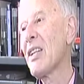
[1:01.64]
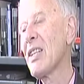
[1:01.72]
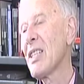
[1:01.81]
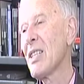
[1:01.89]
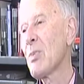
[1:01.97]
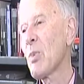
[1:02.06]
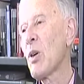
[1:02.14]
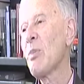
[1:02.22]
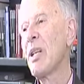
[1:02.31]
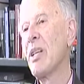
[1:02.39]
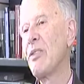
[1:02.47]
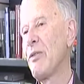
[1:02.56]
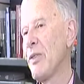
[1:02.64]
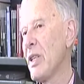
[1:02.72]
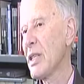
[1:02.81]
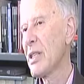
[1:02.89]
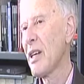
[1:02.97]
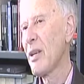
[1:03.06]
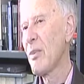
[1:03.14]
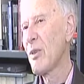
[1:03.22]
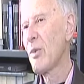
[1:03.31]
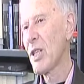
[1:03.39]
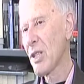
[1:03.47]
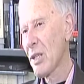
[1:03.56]
this is probably the first time in
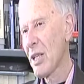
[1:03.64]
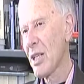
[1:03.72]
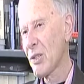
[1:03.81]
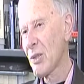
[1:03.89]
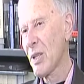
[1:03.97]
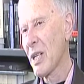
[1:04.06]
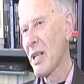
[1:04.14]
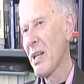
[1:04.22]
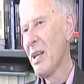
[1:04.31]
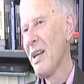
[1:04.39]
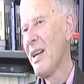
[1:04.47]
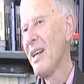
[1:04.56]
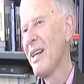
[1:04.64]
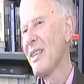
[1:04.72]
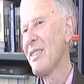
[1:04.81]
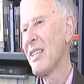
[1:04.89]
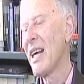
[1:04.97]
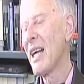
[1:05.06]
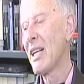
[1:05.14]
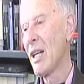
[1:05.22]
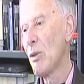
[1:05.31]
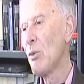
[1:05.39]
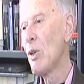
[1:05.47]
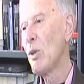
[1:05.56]
Russian history that a
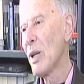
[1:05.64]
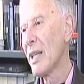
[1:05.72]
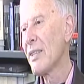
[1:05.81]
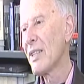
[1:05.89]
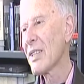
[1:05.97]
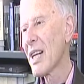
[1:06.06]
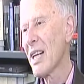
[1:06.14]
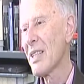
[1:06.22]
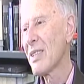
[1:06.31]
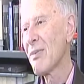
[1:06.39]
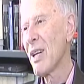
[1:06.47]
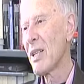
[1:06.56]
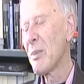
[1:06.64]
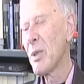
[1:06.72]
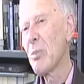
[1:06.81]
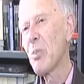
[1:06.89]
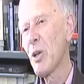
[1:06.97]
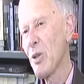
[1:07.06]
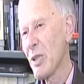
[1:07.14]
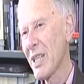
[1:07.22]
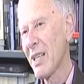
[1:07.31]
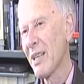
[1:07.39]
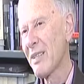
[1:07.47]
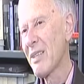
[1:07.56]
ruler, in this case Vladimir
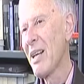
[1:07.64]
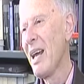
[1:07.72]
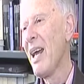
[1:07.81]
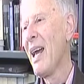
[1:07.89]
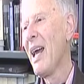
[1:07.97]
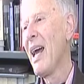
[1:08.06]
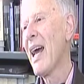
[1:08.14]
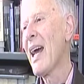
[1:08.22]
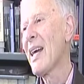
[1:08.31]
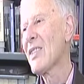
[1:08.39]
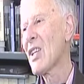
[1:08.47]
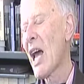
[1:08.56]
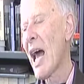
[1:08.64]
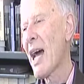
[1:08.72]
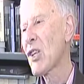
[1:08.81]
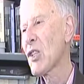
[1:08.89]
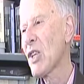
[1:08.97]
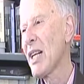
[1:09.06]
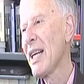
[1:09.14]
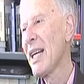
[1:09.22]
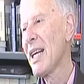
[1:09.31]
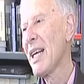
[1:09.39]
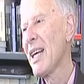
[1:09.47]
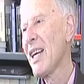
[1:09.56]
Putin, has
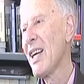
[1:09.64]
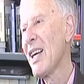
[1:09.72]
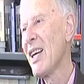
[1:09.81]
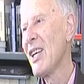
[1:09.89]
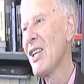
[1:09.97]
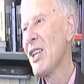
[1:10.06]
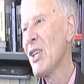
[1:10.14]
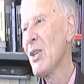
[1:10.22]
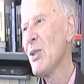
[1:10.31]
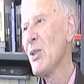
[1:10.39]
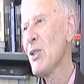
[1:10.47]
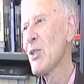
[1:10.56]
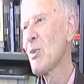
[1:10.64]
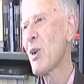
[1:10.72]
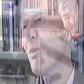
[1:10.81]
actually used what